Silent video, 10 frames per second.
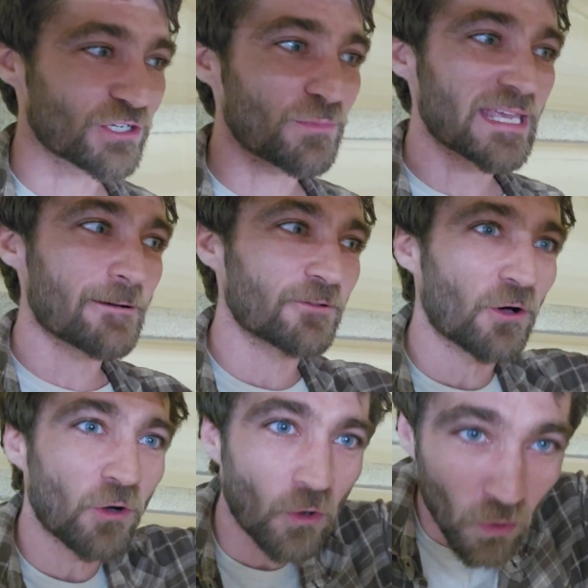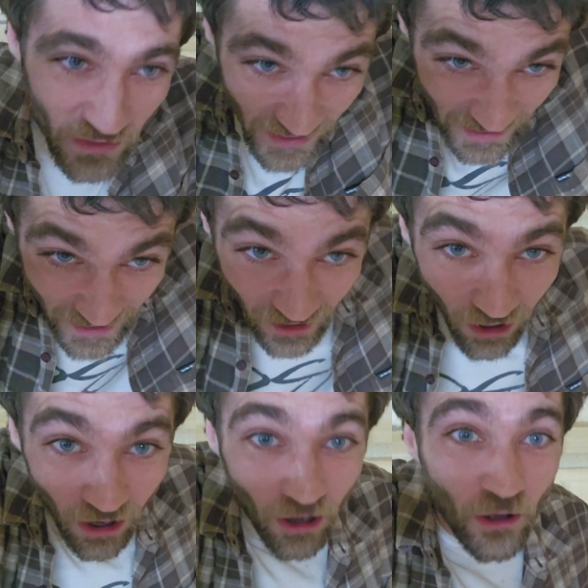She'll be able to hold
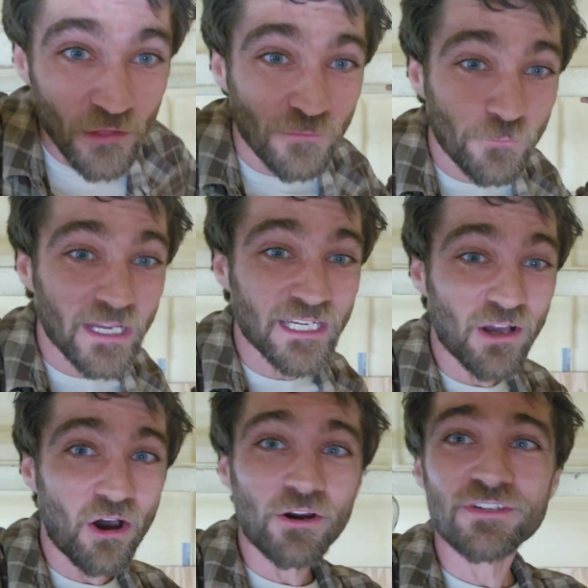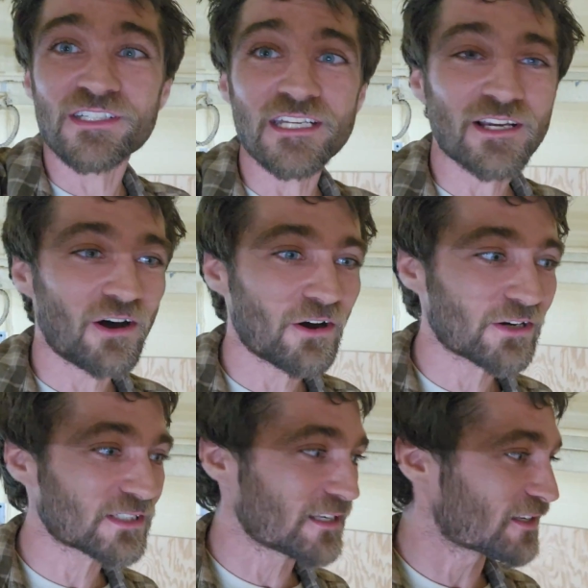all the freaking RC
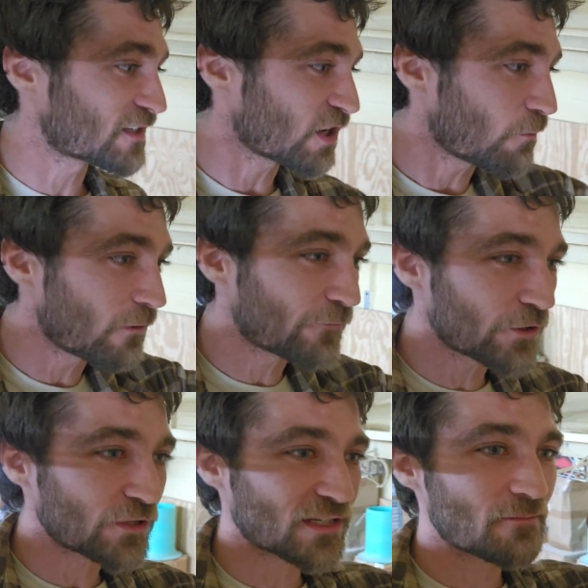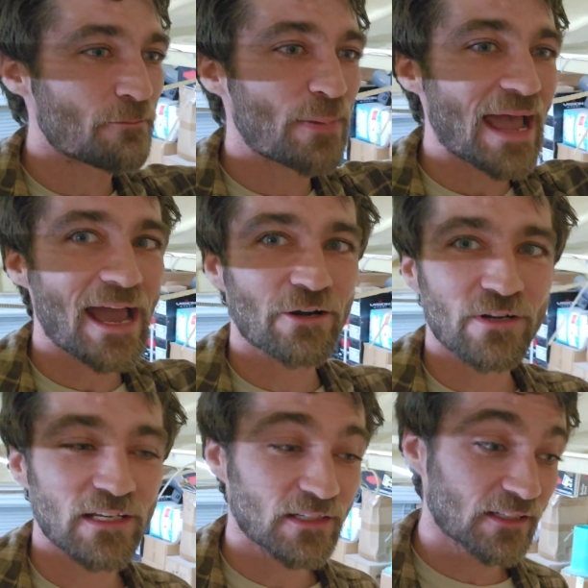cars and subwoofers and
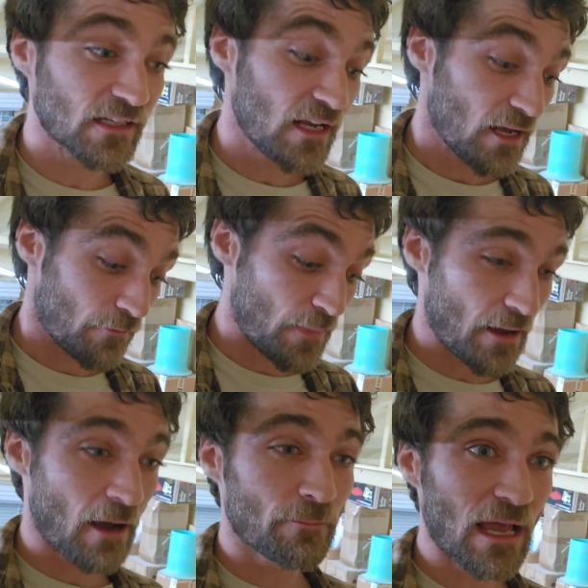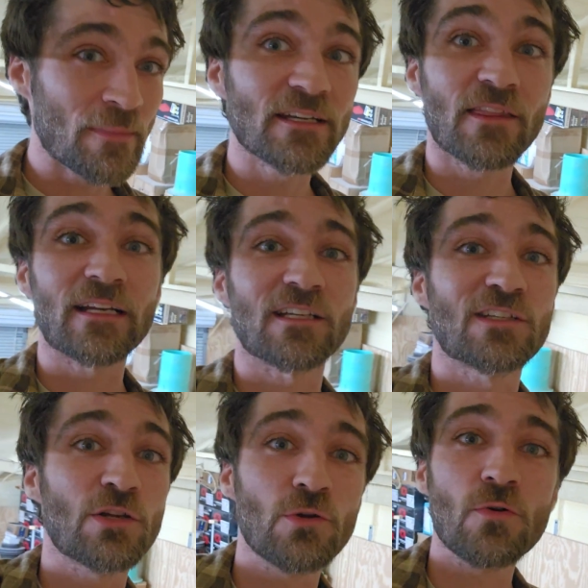batteries. I'm into like
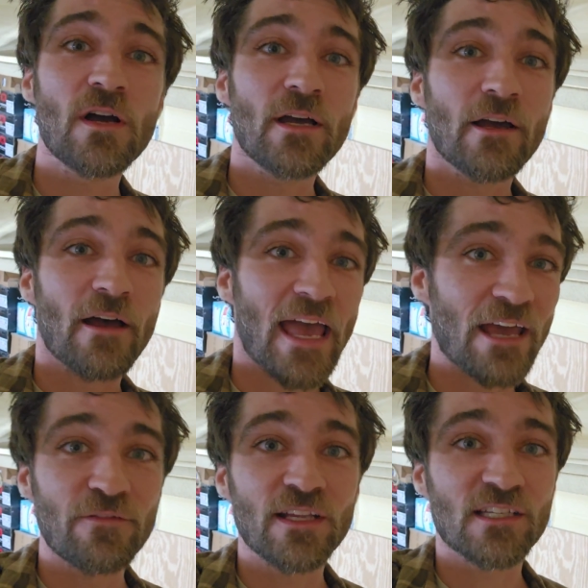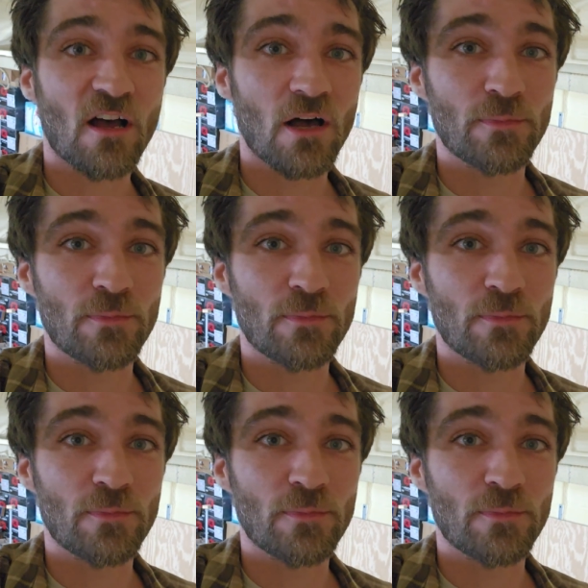the two heaviest